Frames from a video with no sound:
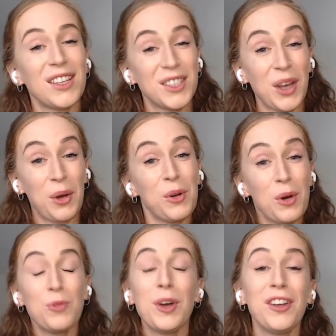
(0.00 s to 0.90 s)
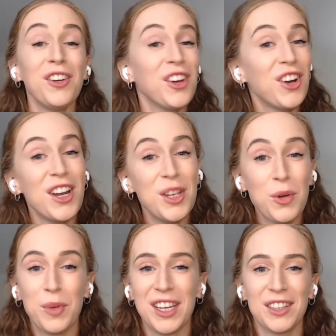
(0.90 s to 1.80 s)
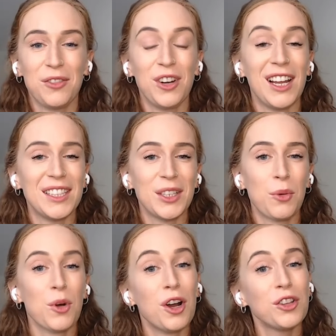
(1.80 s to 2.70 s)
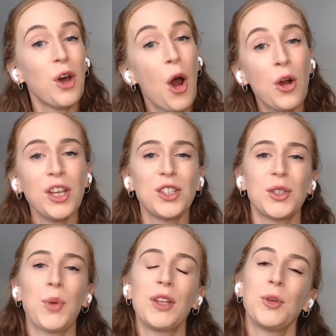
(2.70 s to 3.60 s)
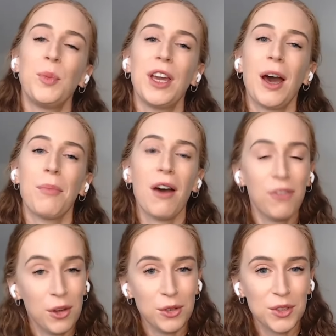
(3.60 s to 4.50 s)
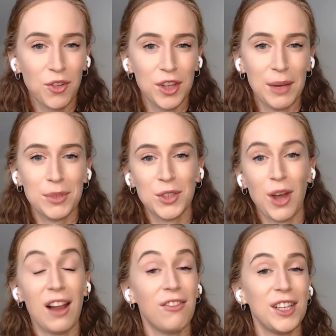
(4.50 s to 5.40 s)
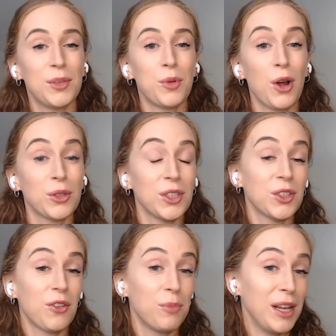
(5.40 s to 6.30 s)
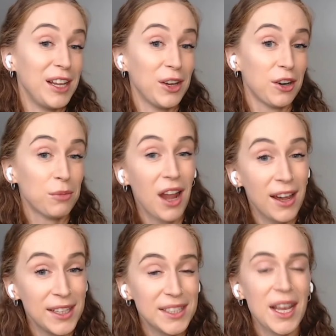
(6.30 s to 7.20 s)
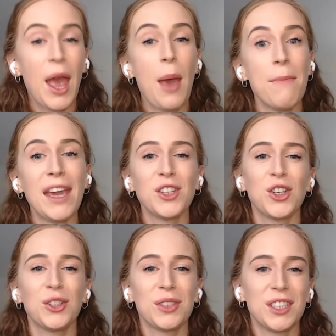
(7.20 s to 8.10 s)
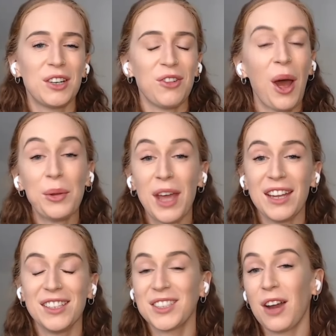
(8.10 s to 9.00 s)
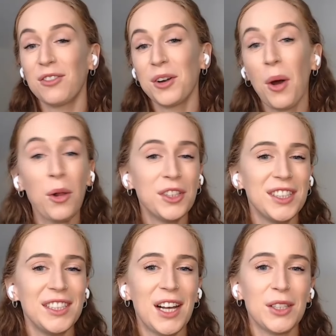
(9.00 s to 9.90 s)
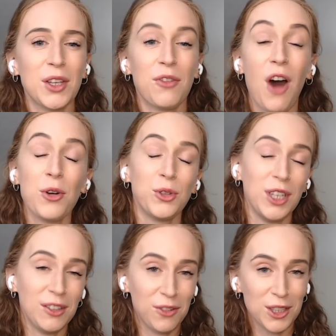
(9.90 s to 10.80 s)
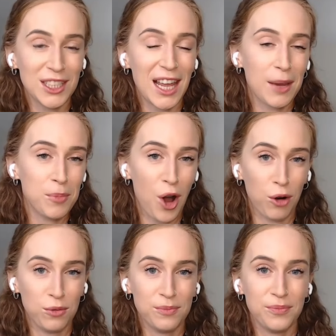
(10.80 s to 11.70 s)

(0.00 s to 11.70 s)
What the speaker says: So, whether you're a newbie in the freelancing world or you just want to pick up a few useful tips to elevate the process of billing your clients, make sure to stick around and discover all the details of how to invoice like a pro.